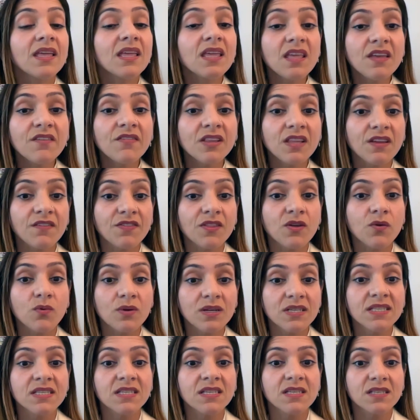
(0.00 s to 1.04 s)
even if the
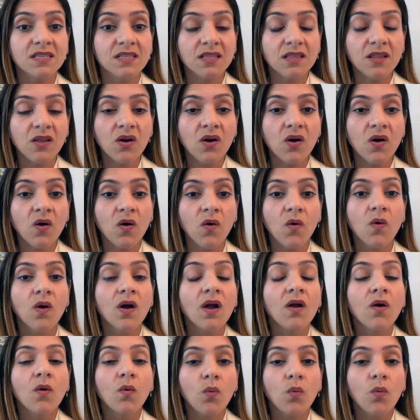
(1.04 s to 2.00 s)
risk is low,